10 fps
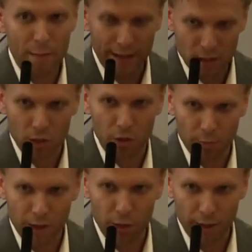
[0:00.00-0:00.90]
make each other
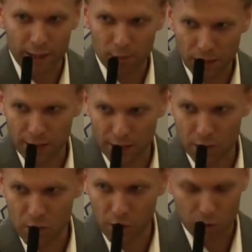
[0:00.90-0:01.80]
better by competing
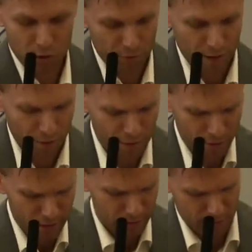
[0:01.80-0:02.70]
against each other. So I
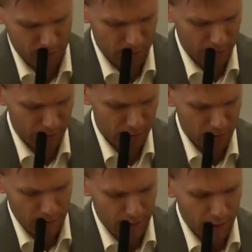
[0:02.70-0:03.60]
found that to be
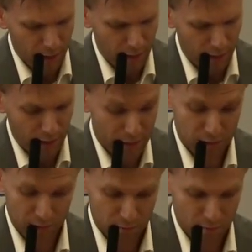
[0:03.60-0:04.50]
a
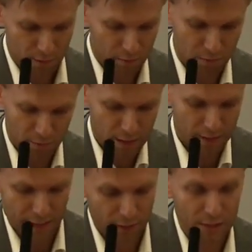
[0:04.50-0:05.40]
lesson
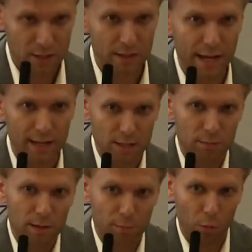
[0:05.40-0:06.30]
that even today is
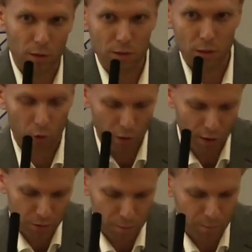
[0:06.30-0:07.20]
important to hold
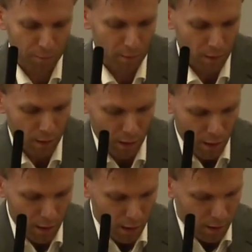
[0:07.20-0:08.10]
on to.
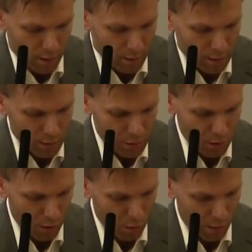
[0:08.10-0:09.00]

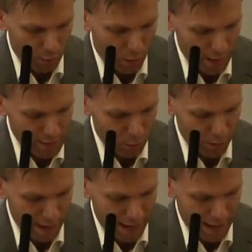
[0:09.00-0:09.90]
So I did
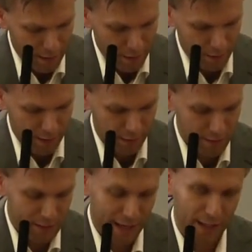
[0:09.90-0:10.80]
want to add,
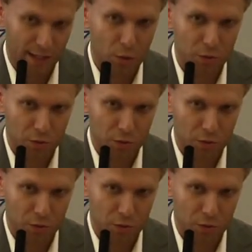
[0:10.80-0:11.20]
this goes